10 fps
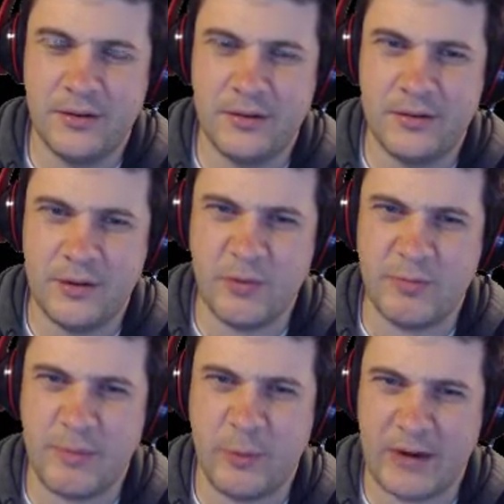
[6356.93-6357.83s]
You
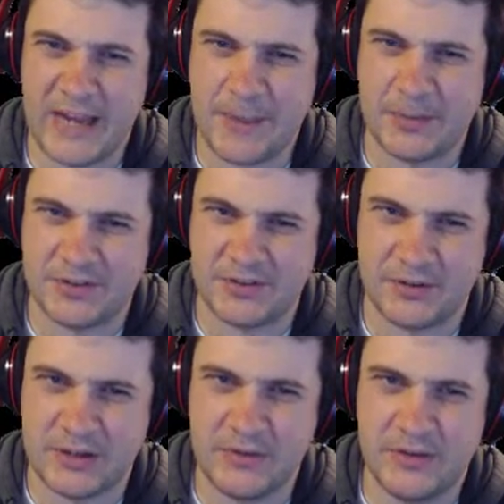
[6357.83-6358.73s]
remember what happens,
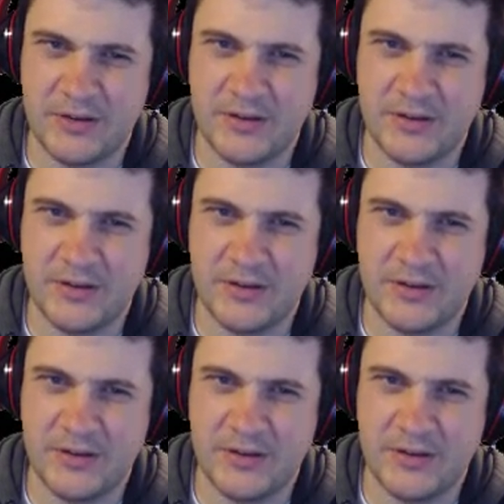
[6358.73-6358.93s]
don't you?